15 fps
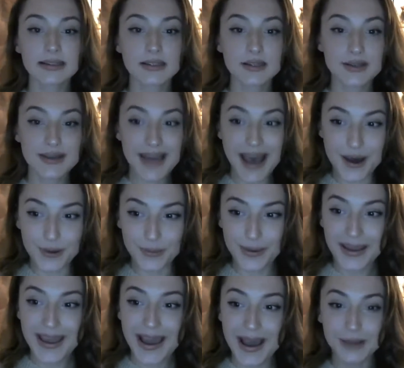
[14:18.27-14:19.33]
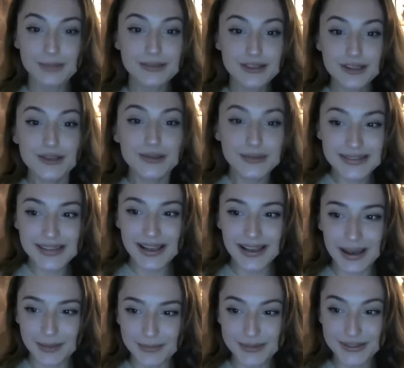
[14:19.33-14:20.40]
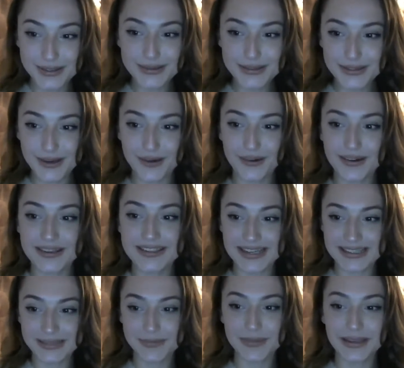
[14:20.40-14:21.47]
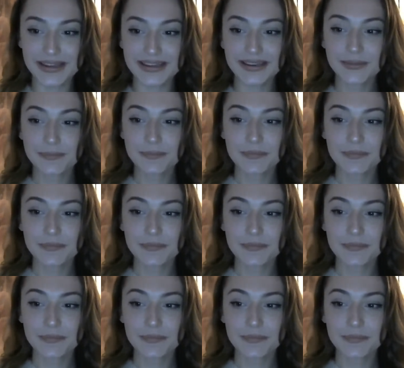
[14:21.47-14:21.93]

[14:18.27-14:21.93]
Now, I'm so sorry, Jasmine.